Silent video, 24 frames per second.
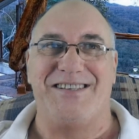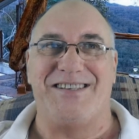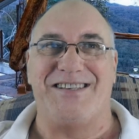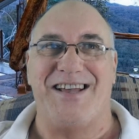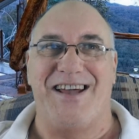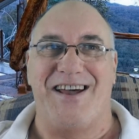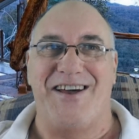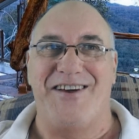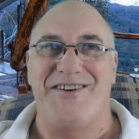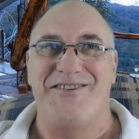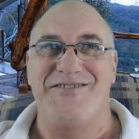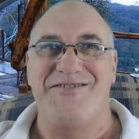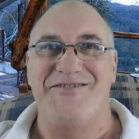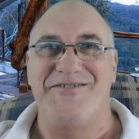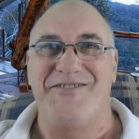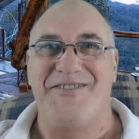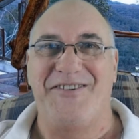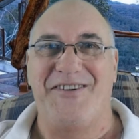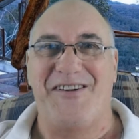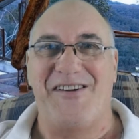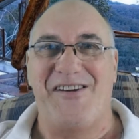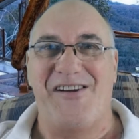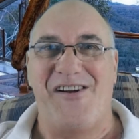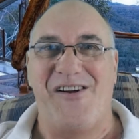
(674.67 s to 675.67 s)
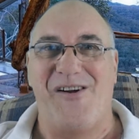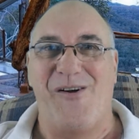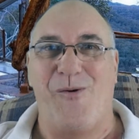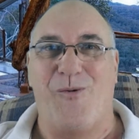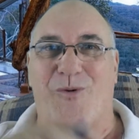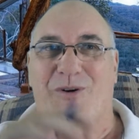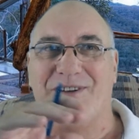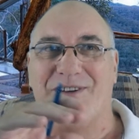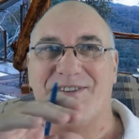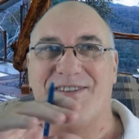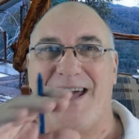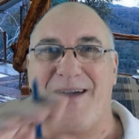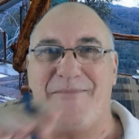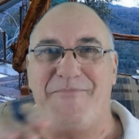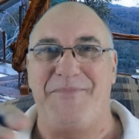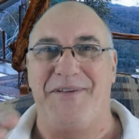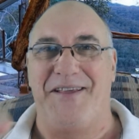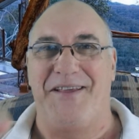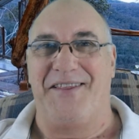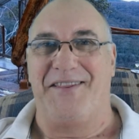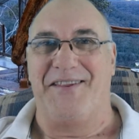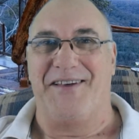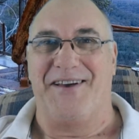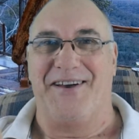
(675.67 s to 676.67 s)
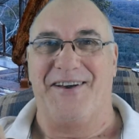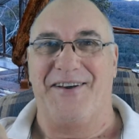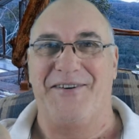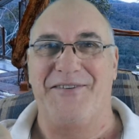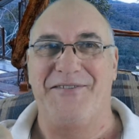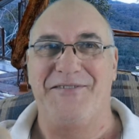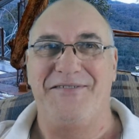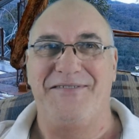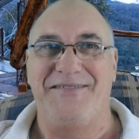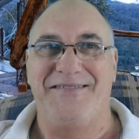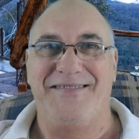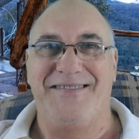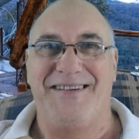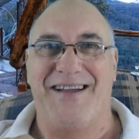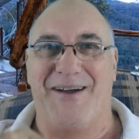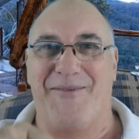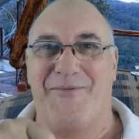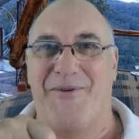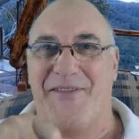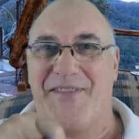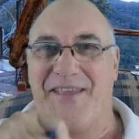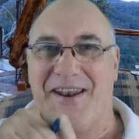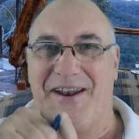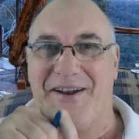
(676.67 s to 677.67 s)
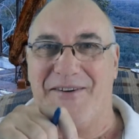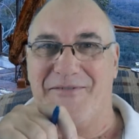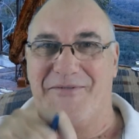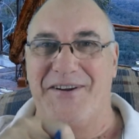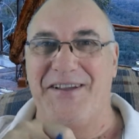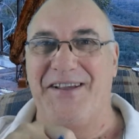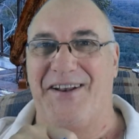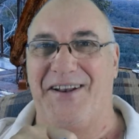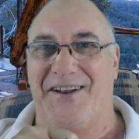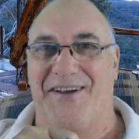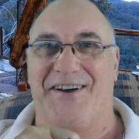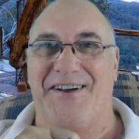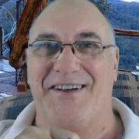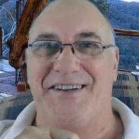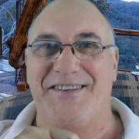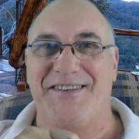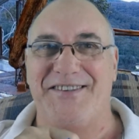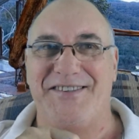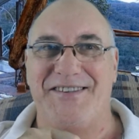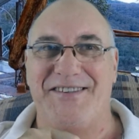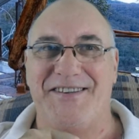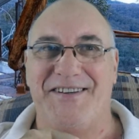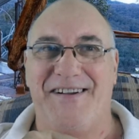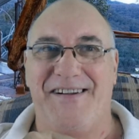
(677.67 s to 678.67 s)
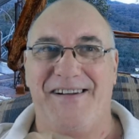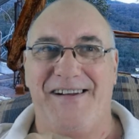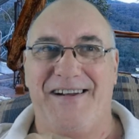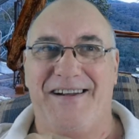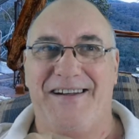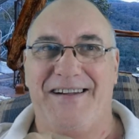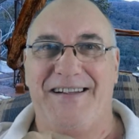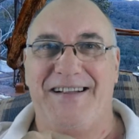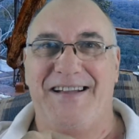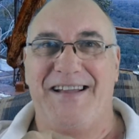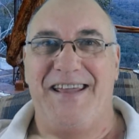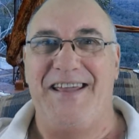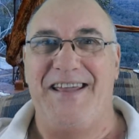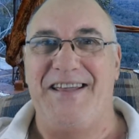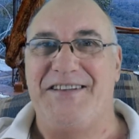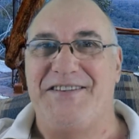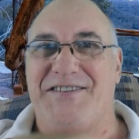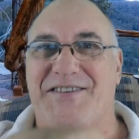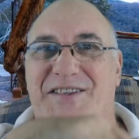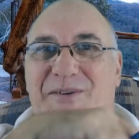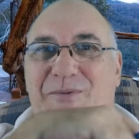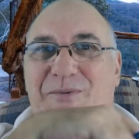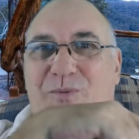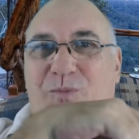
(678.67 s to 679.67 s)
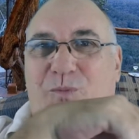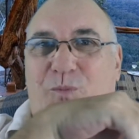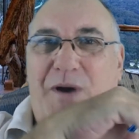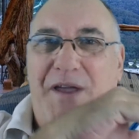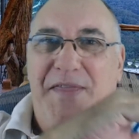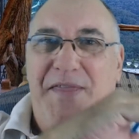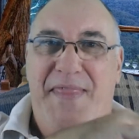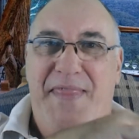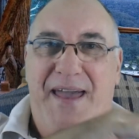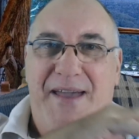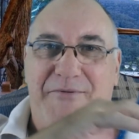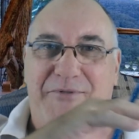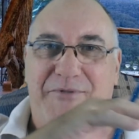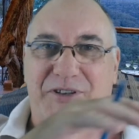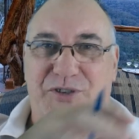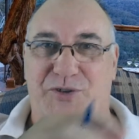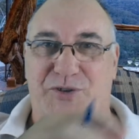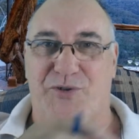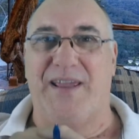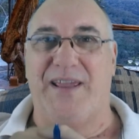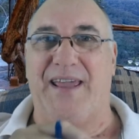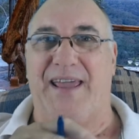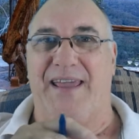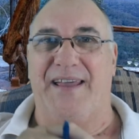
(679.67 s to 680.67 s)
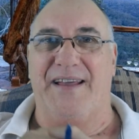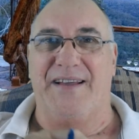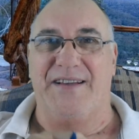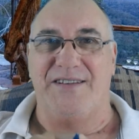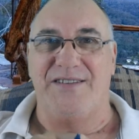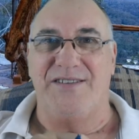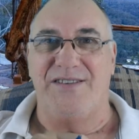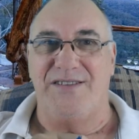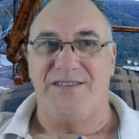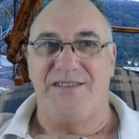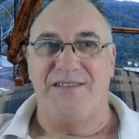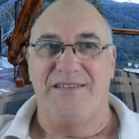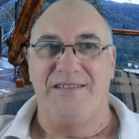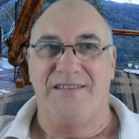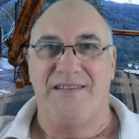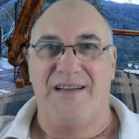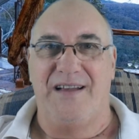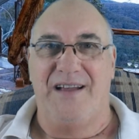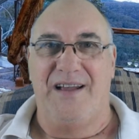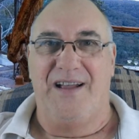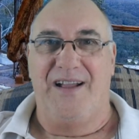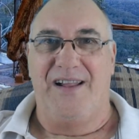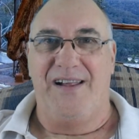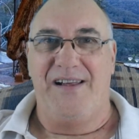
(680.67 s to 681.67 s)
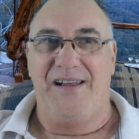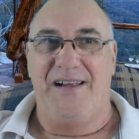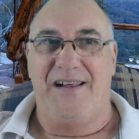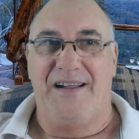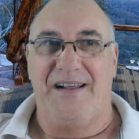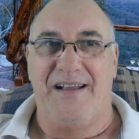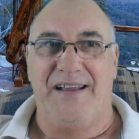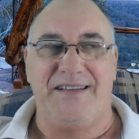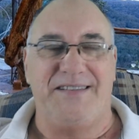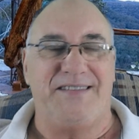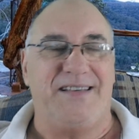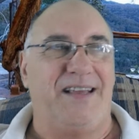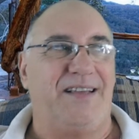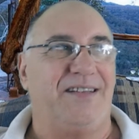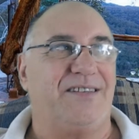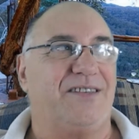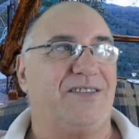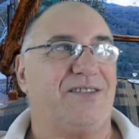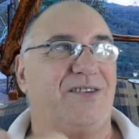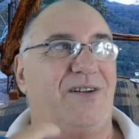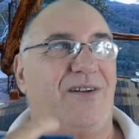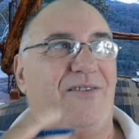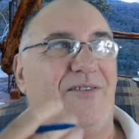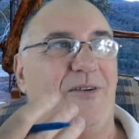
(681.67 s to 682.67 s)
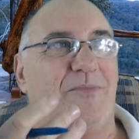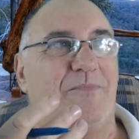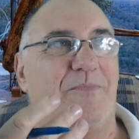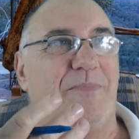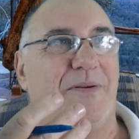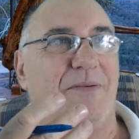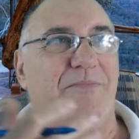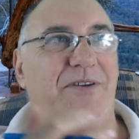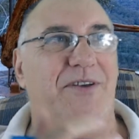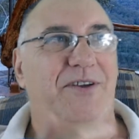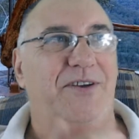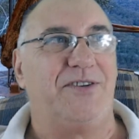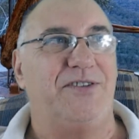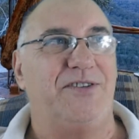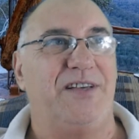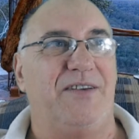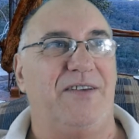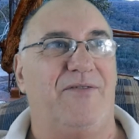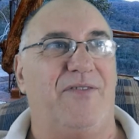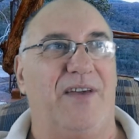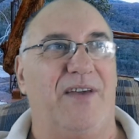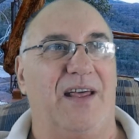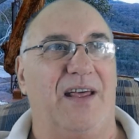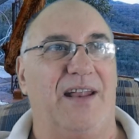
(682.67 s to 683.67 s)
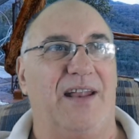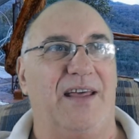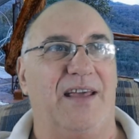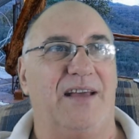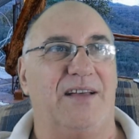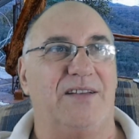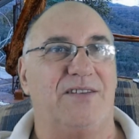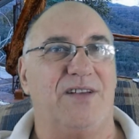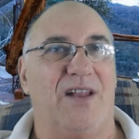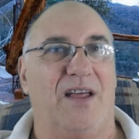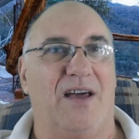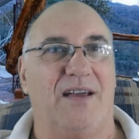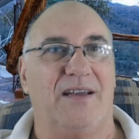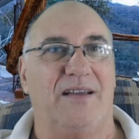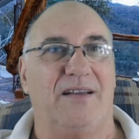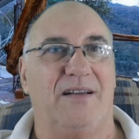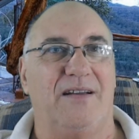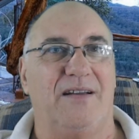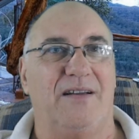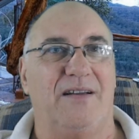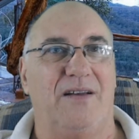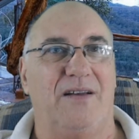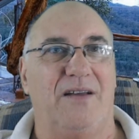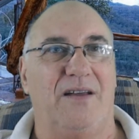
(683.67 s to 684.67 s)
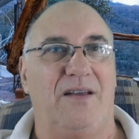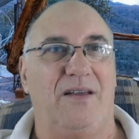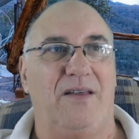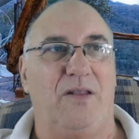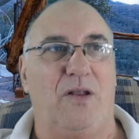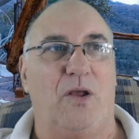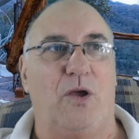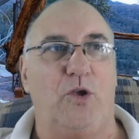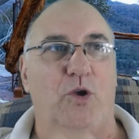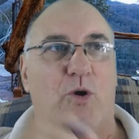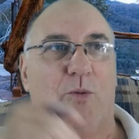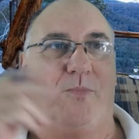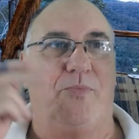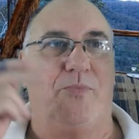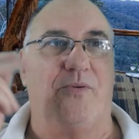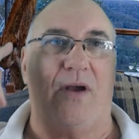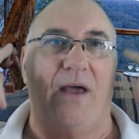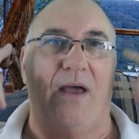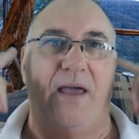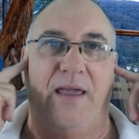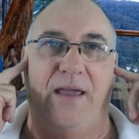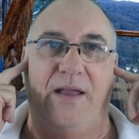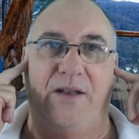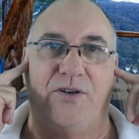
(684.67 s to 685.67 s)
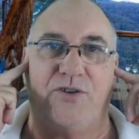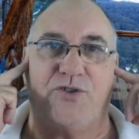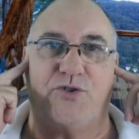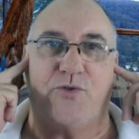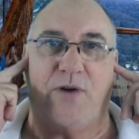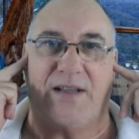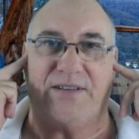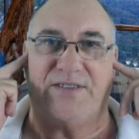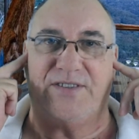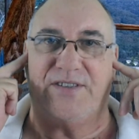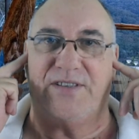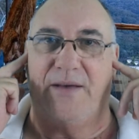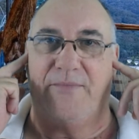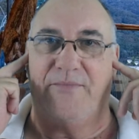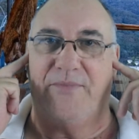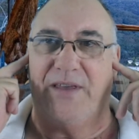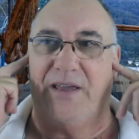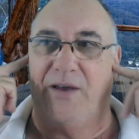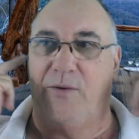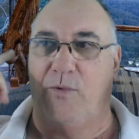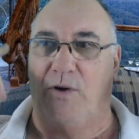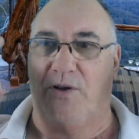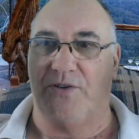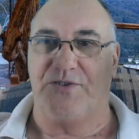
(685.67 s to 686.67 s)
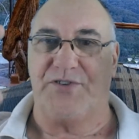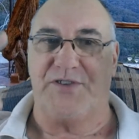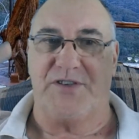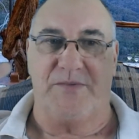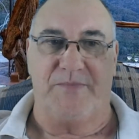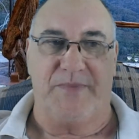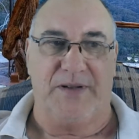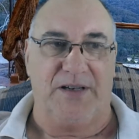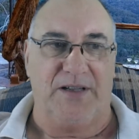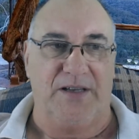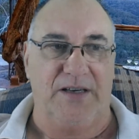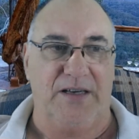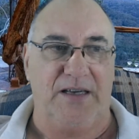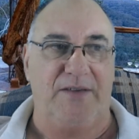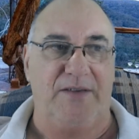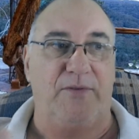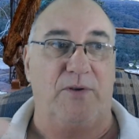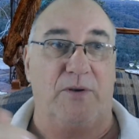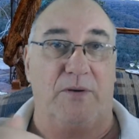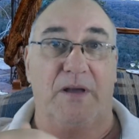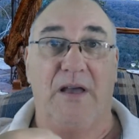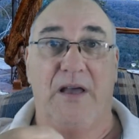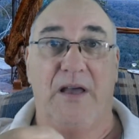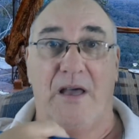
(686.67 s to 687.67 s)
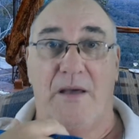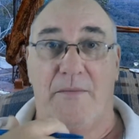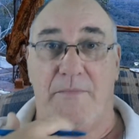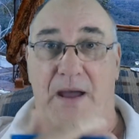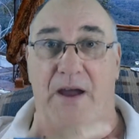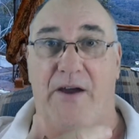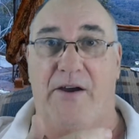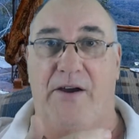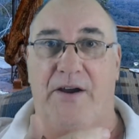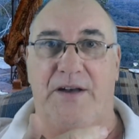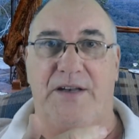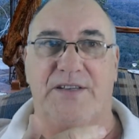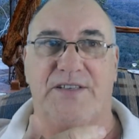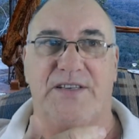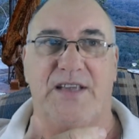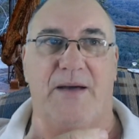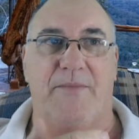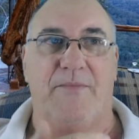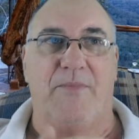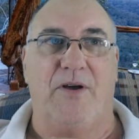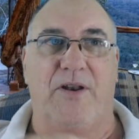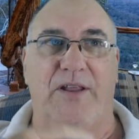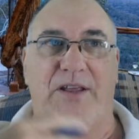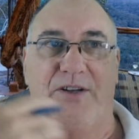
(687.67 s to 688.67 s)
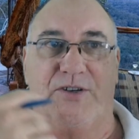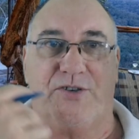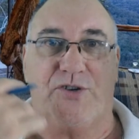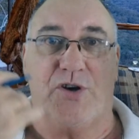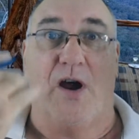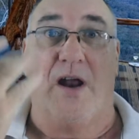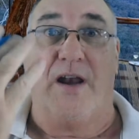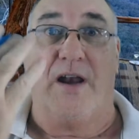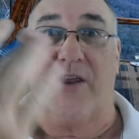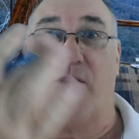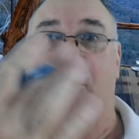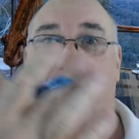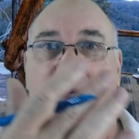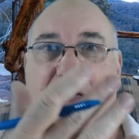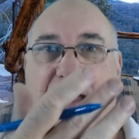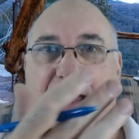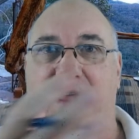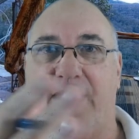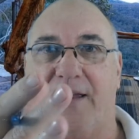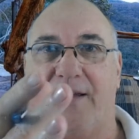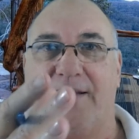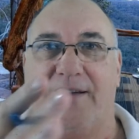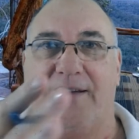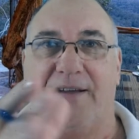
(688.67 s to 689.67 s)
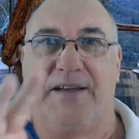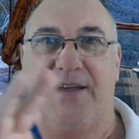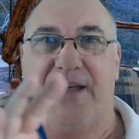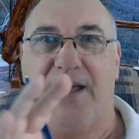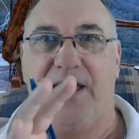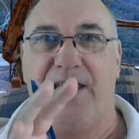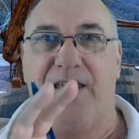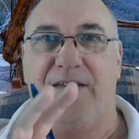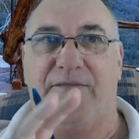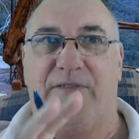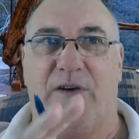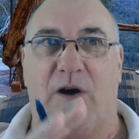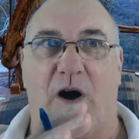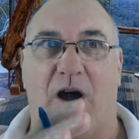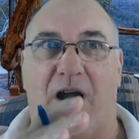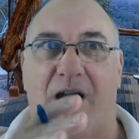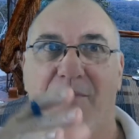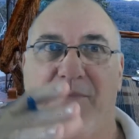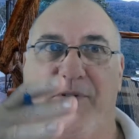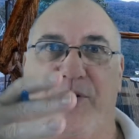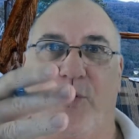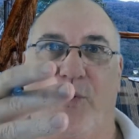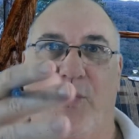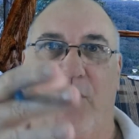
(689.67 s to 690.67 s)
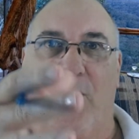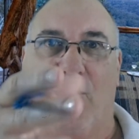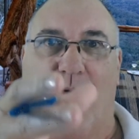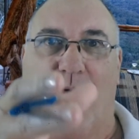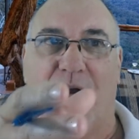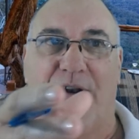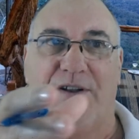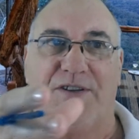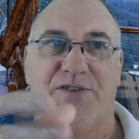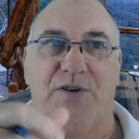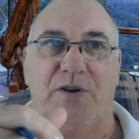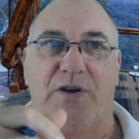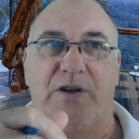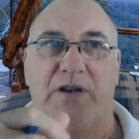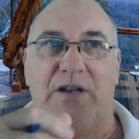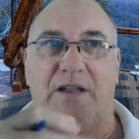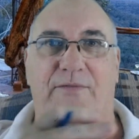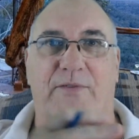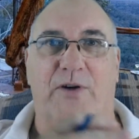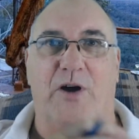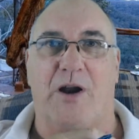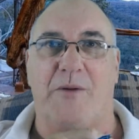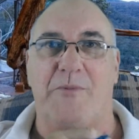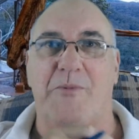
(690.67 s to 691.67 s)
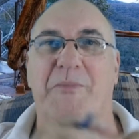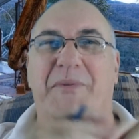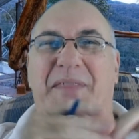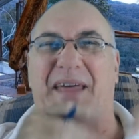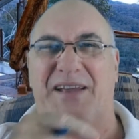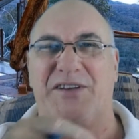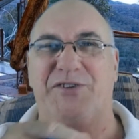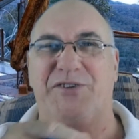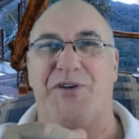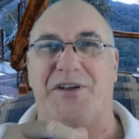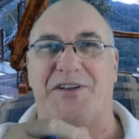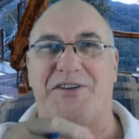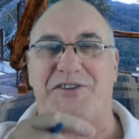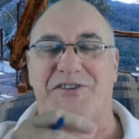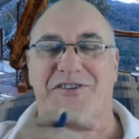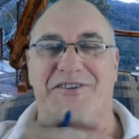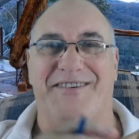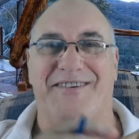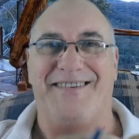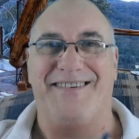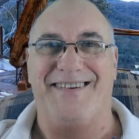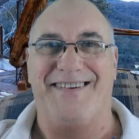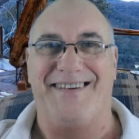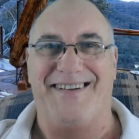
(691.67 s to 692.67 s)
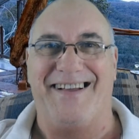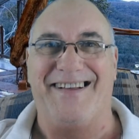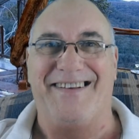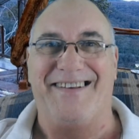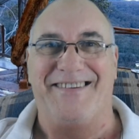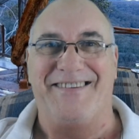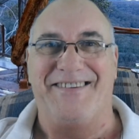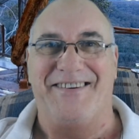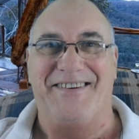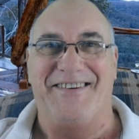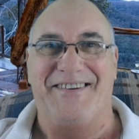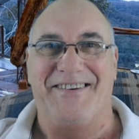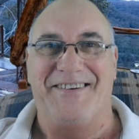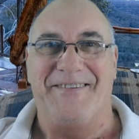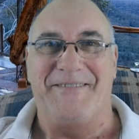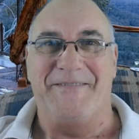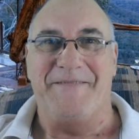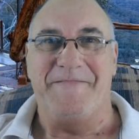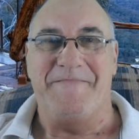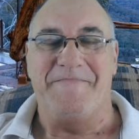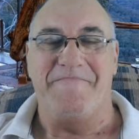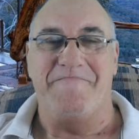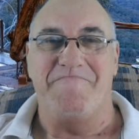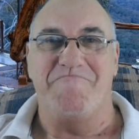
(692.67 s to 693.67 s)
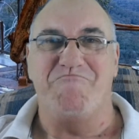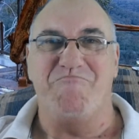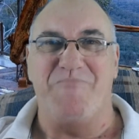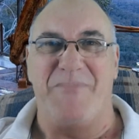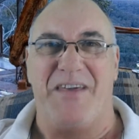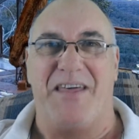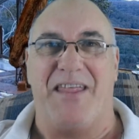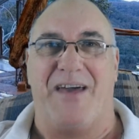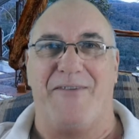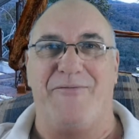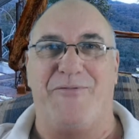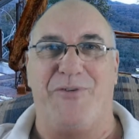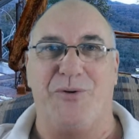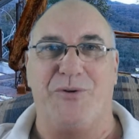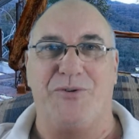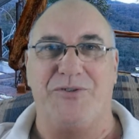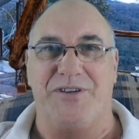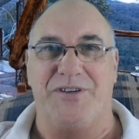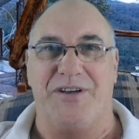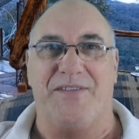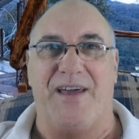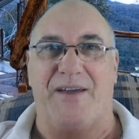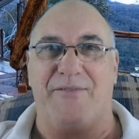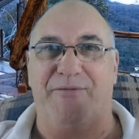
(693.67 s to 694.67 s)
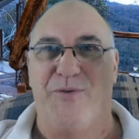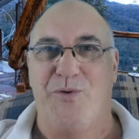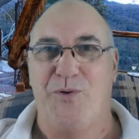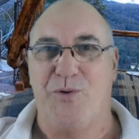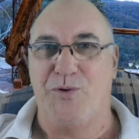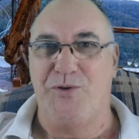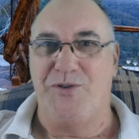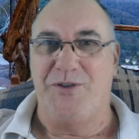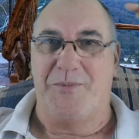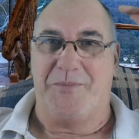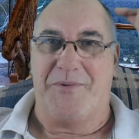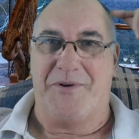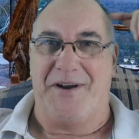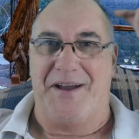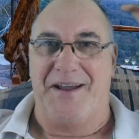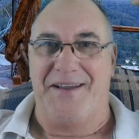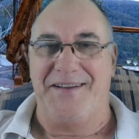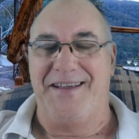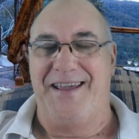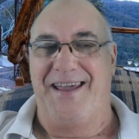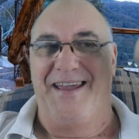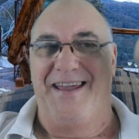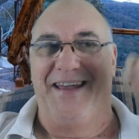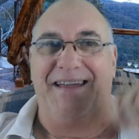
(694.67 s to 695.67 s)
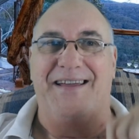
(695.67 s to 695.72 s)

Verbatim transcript: so what's happening though, and what they don't realise, is that when they were tricking us, it's it's a sort of a bemusing feeling. It's like you know your brain trusts something it wants to believe. You're married to somebody. You're trying to create an environment, or you want a certain environment, but they tricked you. Yeah, they fooled you. They fooled your brain. Yeah.